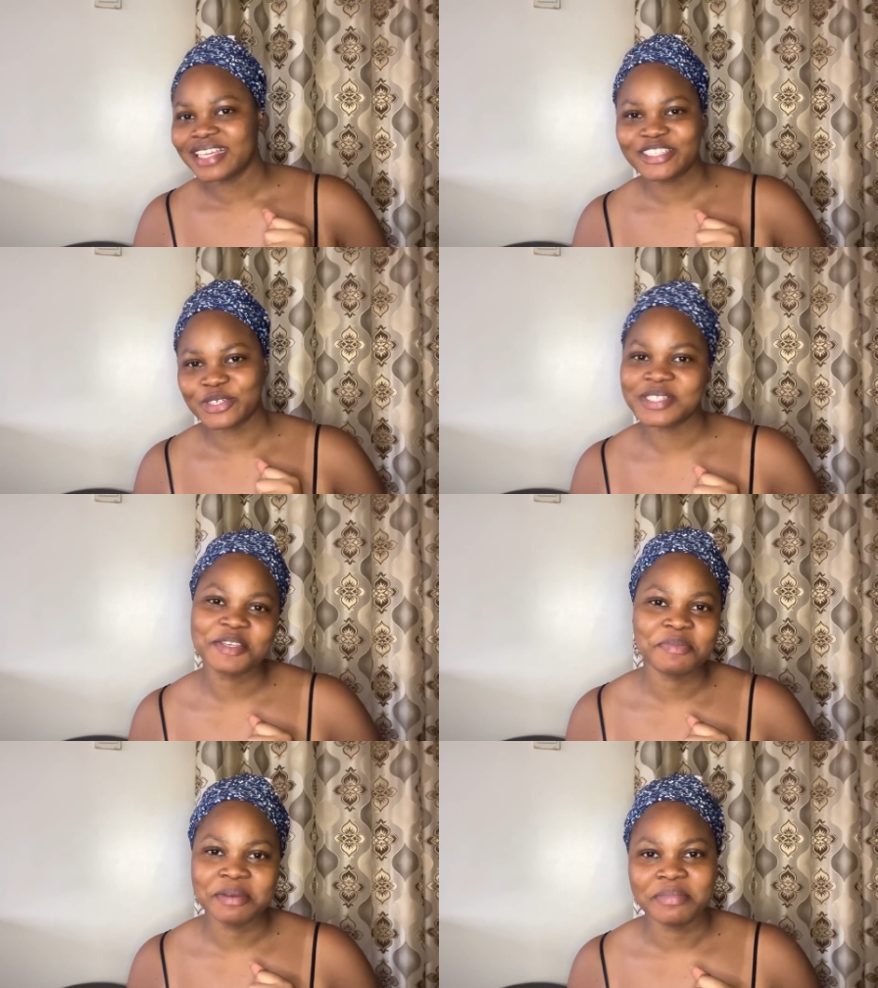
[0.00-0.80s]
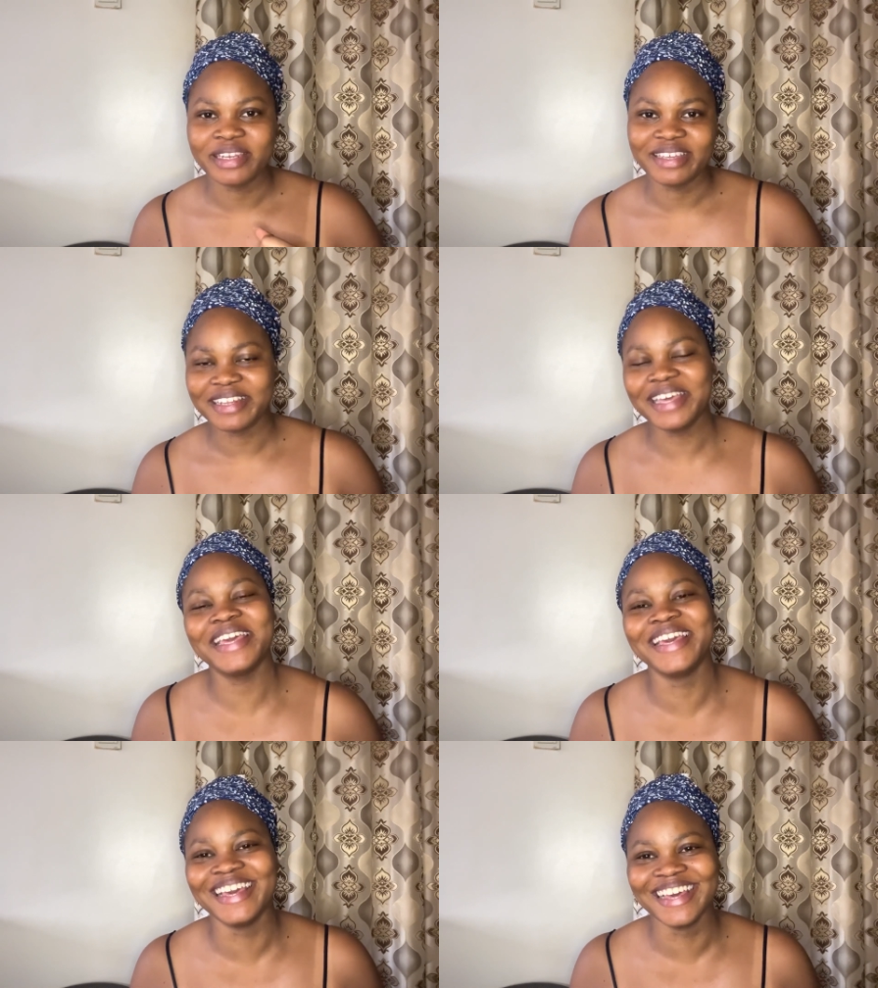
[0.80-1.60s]
just give me a
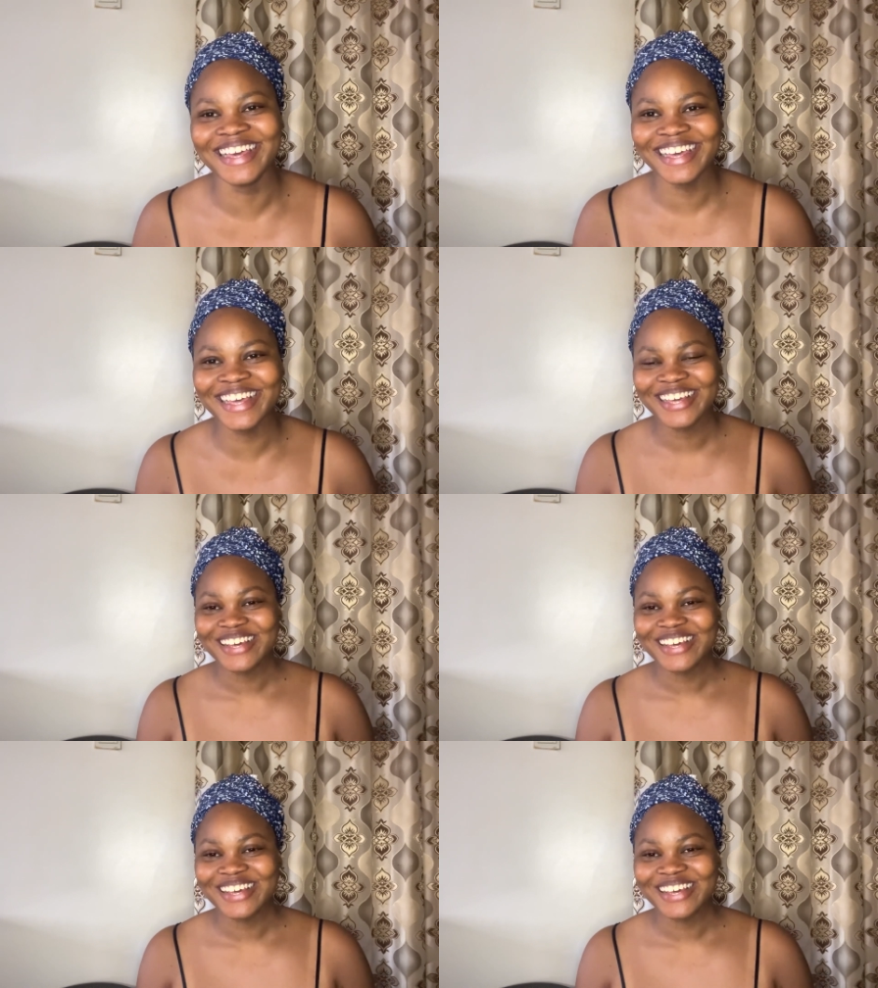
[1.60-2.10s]
minute